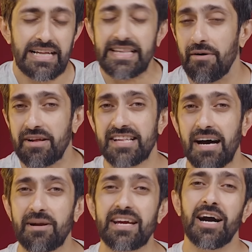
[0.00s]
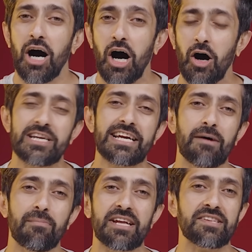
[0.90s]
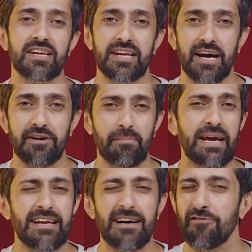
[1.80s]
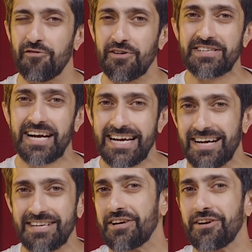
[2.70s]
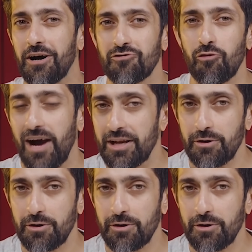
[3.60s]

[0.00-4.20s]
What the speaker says: Now, in summary, holding companies in India remain a fertile hunting ground for value